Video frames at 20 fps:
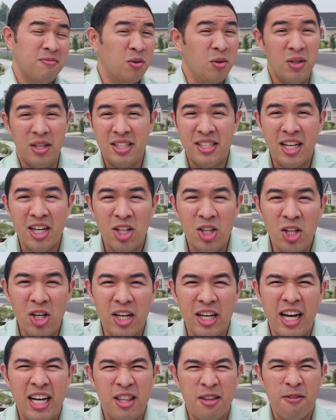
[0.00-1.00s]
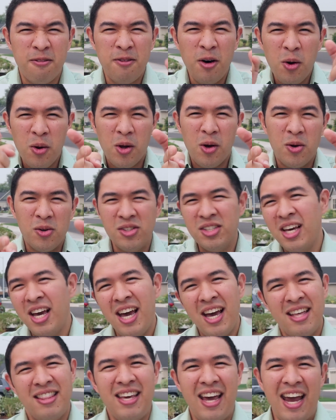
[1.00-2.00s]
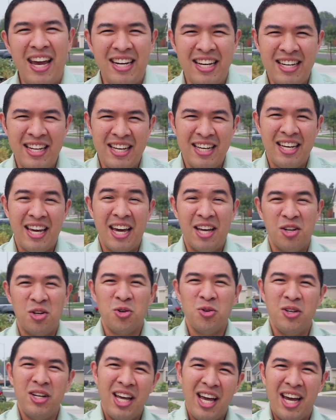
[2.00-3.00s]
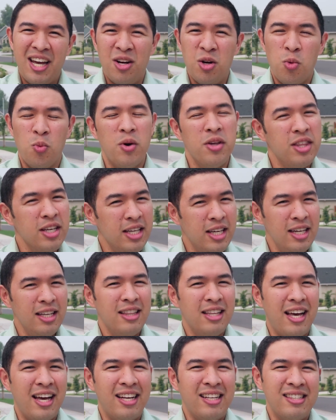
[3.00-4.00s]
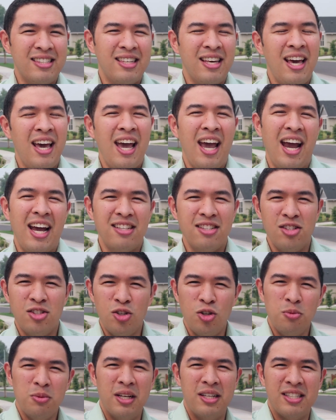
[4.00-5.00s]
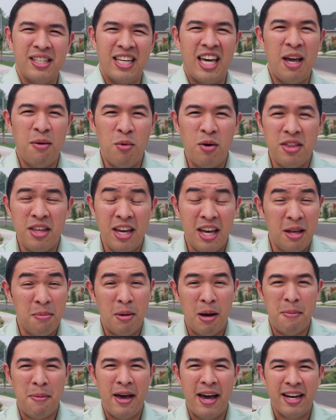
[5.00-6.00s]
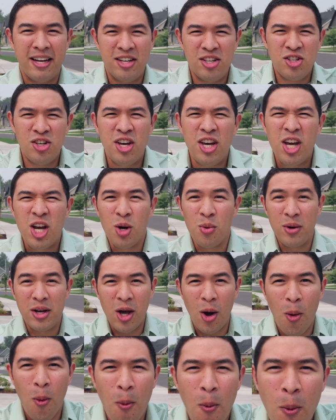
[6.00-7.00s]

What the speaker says: Well, let's take a look at the photos the 80D can create with the kit lens and the zoom lens that came with it in my package. Here we go.